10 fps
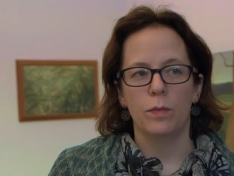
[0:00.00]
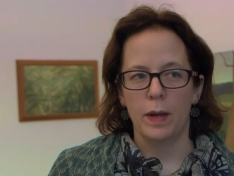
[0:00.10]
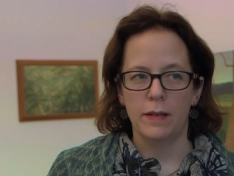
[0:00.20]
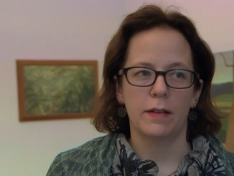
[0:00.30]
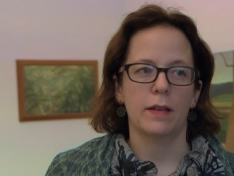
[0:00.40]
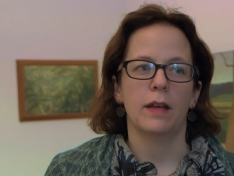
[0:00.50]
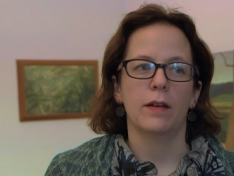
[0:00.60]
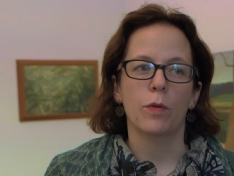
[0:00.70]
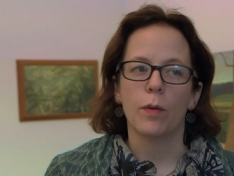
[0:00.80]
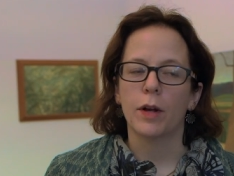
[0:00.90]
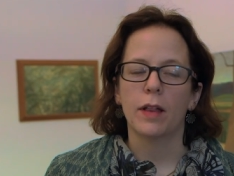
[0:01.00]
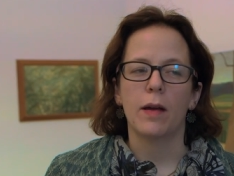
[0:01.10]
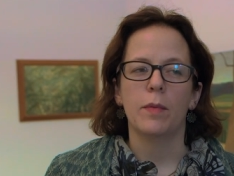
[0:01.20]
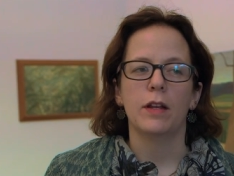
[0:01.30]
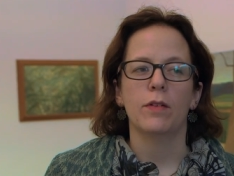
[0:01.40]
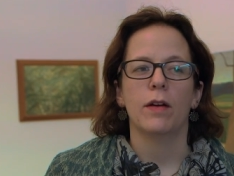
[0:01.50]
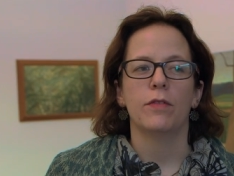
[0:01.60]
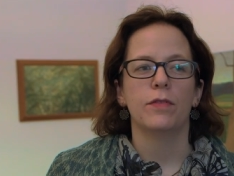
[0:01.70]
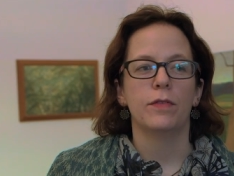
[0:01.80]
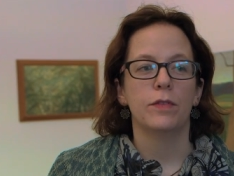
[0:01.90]
basically in a warmer climate you
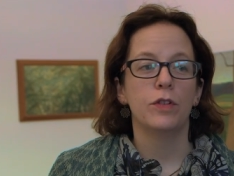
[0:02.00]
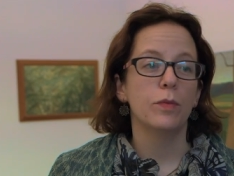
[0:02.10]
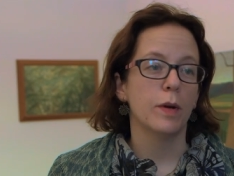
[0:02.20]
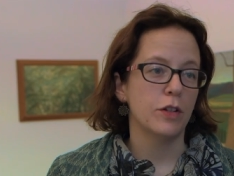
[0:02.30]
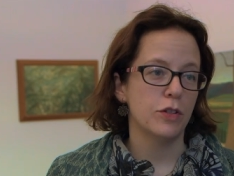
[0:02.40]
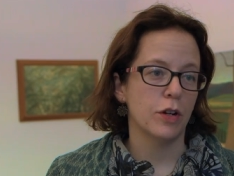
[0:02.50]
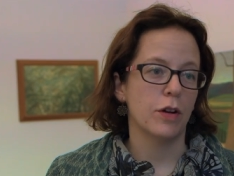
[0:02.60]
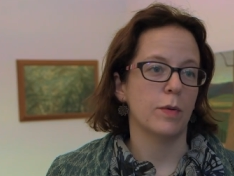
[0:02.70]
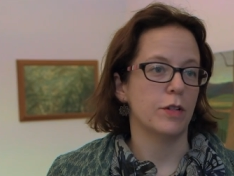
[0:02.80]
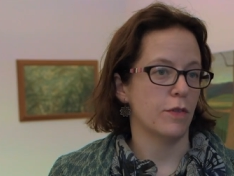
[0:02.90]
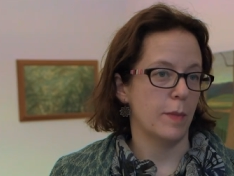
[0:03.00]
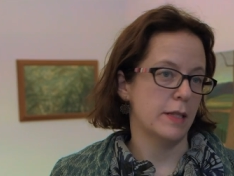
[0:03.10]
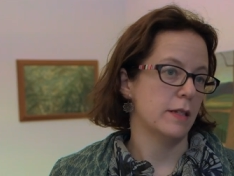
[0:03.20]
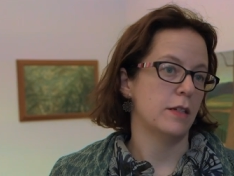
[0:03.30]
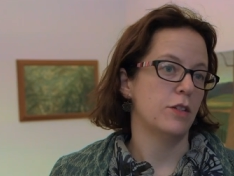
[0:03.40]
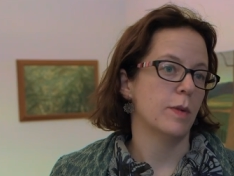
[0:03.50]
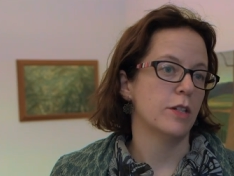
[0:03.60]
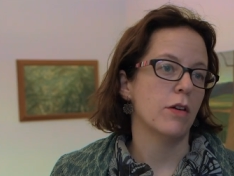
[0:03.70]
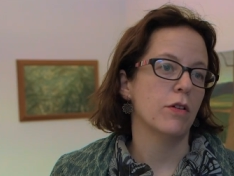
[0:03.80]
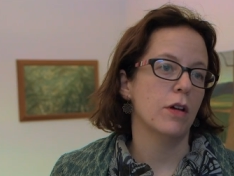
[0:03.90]
have too much sugar which ferments into too
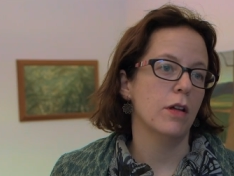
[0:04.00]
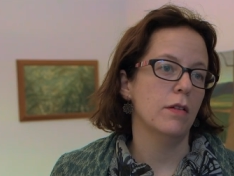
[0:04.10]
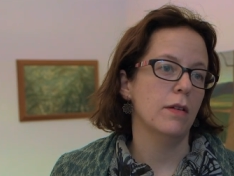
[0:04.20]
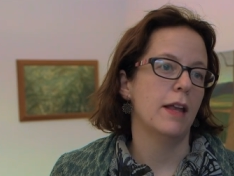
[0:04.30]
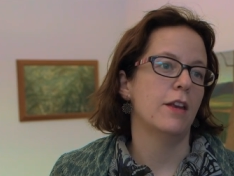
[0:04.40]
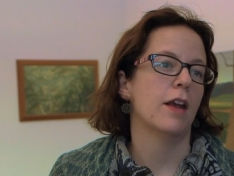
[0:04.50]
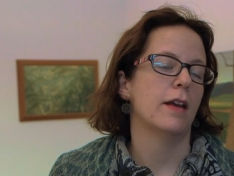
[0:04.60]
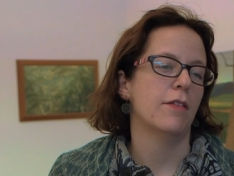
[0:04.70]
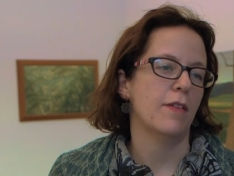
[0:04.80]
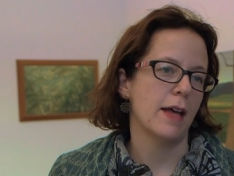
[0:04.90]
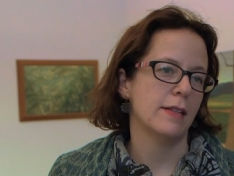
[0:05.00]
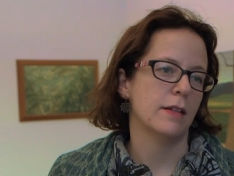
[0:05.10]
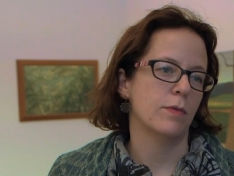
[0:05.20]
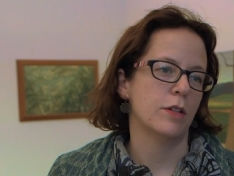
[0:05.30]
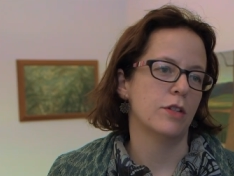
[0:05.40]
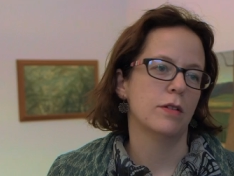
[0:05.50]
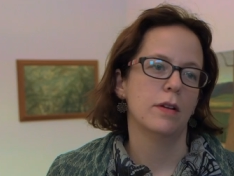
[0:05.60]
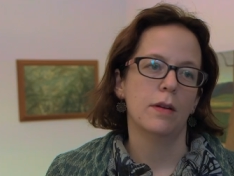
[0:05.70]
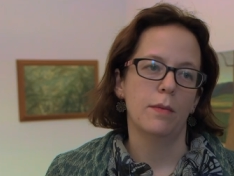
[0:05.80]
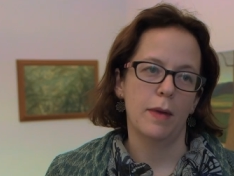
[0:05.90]
much alcohol and not enough acid which
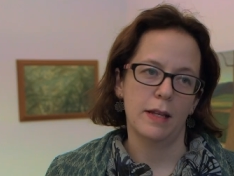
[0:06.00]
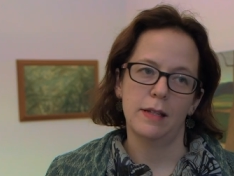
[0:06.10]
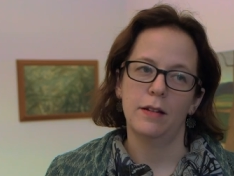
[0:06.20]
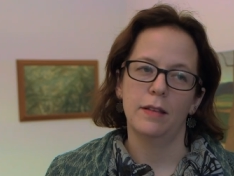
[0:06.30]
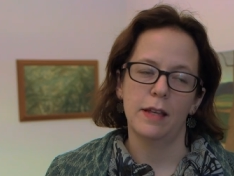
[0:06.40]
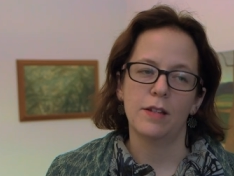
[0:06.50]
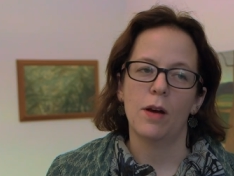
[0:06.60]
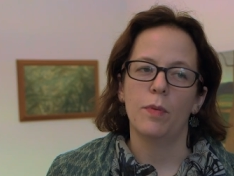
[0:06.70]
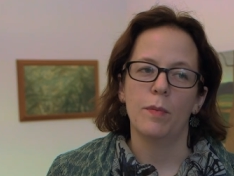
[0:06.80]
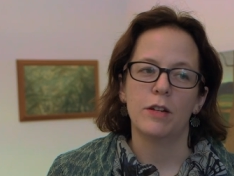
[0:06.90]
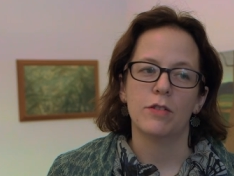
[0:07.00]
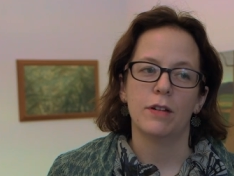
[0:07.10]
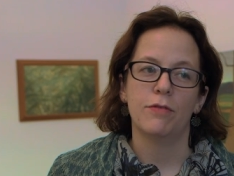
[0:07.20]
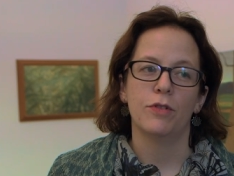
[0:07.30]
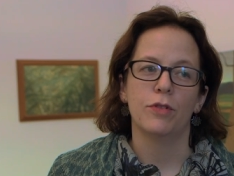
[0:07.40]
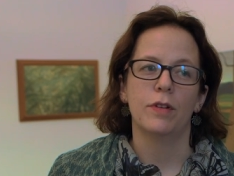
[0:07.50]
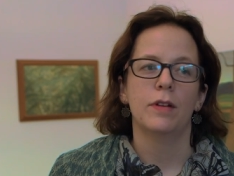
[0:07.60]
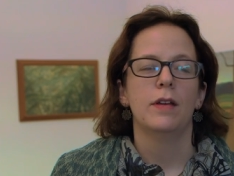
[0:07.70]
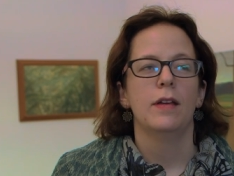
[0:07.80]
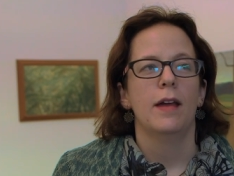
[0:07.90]
makes it less complementary to food
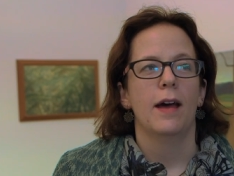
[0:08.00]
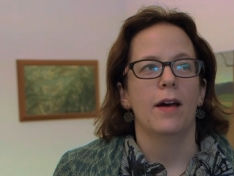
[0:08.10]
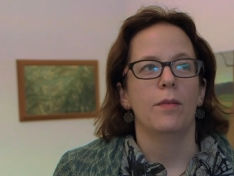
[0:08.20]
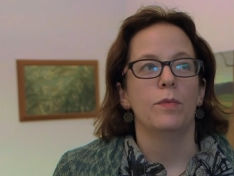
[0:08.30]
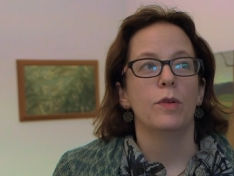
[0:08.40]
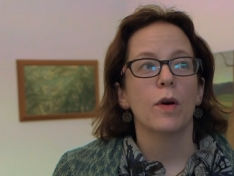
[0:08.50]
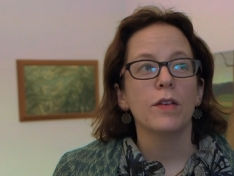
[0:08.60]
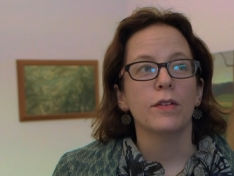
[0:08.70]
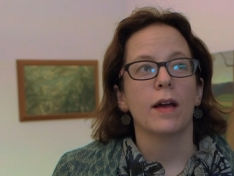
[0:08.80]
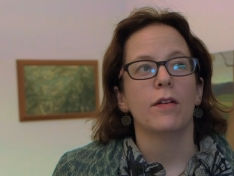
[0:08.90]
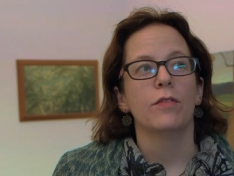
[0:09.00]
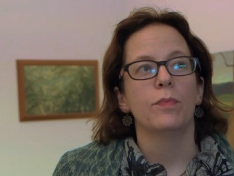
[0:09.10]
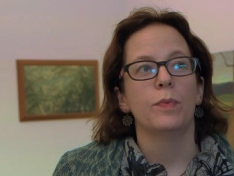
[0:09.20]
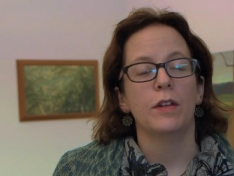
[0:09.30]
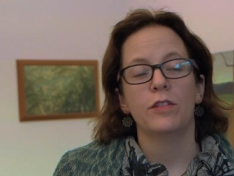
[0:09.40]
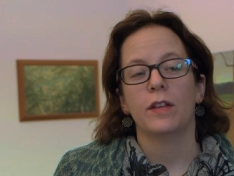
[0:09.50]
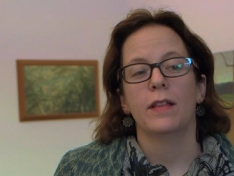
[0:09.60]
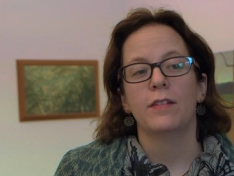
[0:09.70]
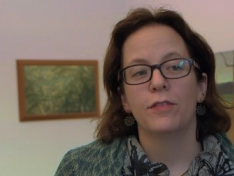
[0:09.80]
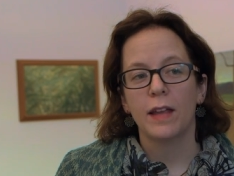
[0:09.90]
um, you also have potentially
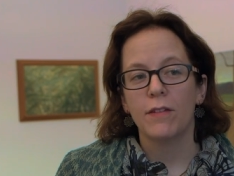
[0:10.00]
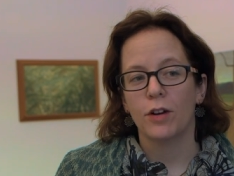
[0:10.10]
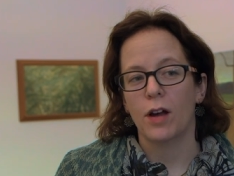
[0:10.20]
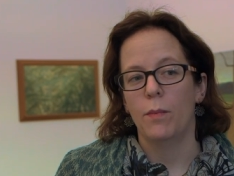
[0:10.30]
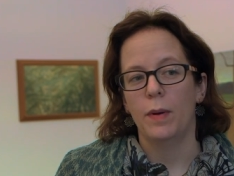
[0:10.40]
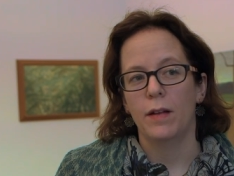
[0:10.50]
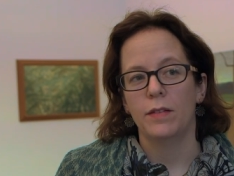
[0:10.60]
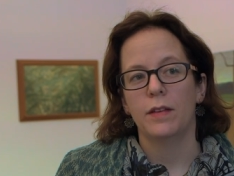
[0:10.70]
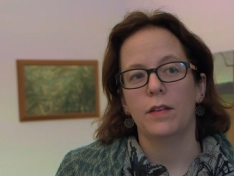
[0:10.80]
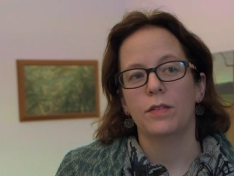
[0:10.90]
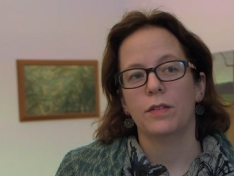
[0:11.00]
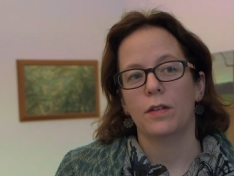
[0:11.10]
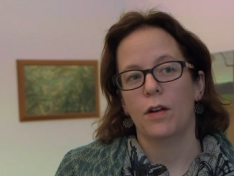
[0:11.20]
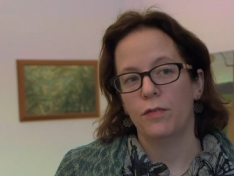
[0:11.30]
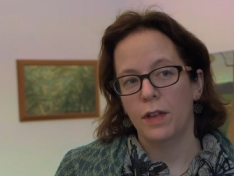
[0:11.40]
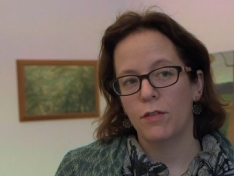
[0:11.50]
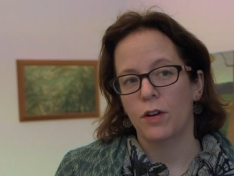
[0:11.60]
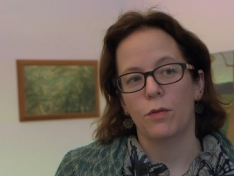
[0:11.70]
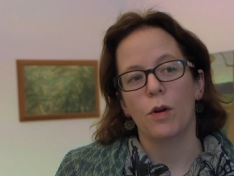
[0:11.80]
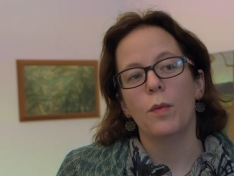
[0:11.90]
less flavor compounds and those are flavor
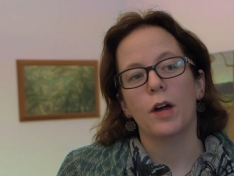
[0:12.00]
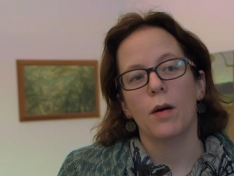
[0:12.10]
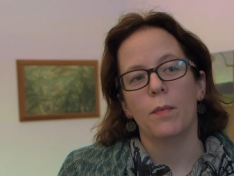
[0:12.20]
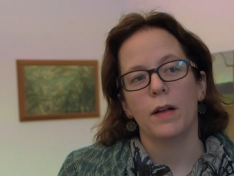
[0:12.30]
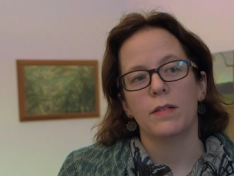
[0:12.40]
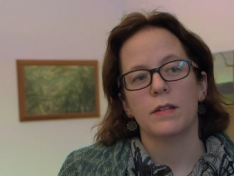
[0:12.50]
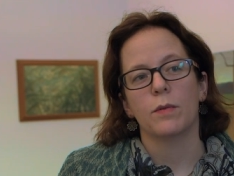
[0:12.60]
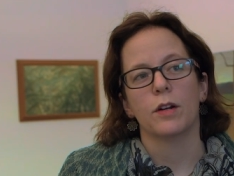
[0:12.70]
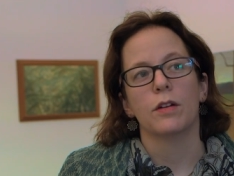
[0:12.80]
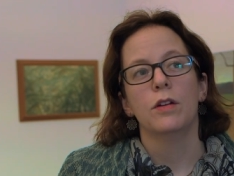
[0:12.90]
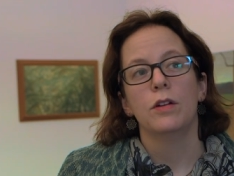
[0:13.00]
and aroma compounds that we're